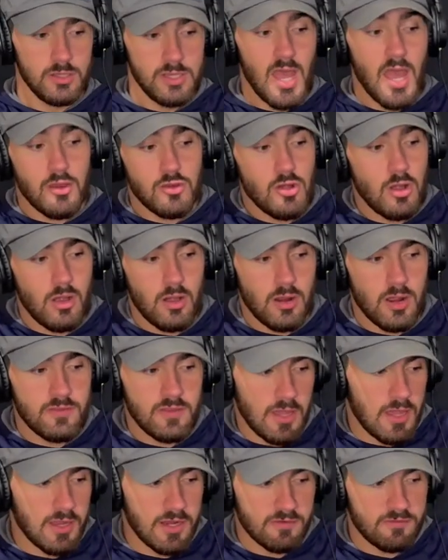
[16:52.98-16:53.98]
Yeah, no. And
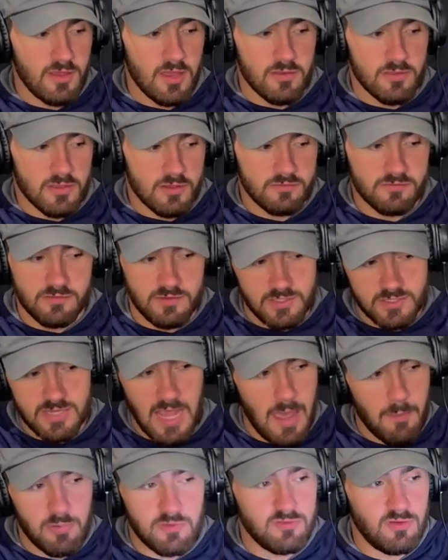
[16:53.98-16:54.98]
like I said, this
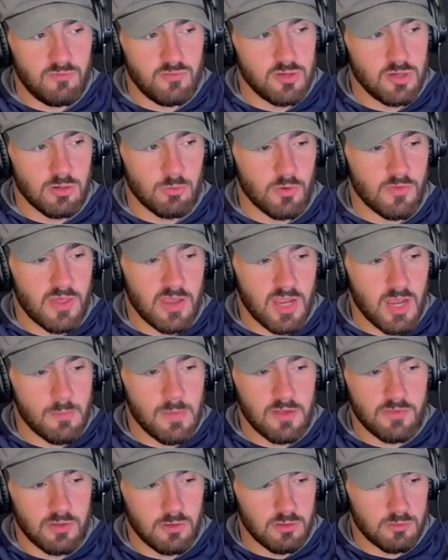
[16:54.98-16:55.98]
happens every year where they come
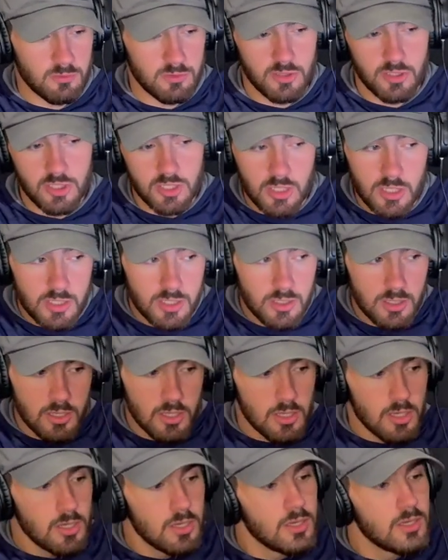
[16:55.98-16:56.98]
out, they look really good.
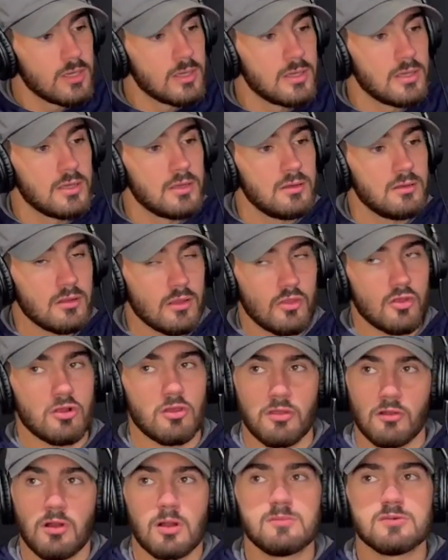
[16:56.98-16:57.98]

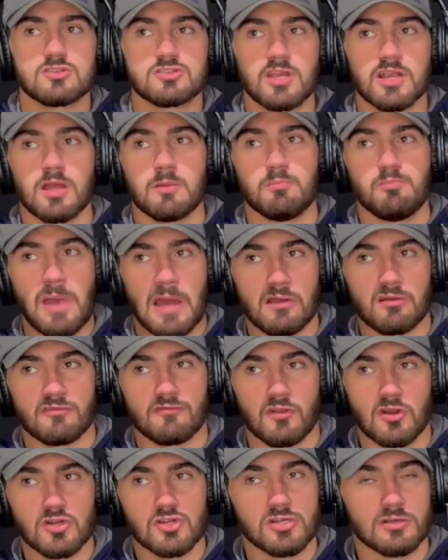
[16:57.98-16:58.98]
They're almost like a better
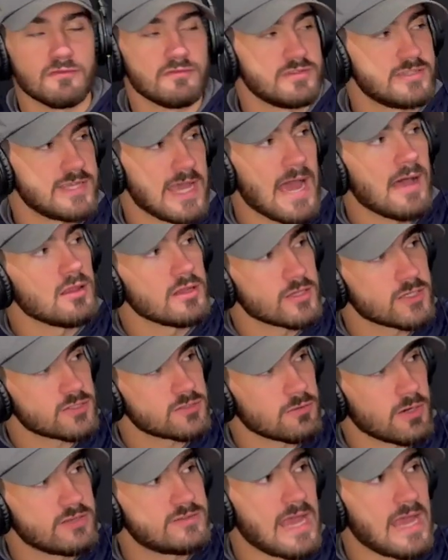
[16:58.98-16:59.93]
version of Dallas, right?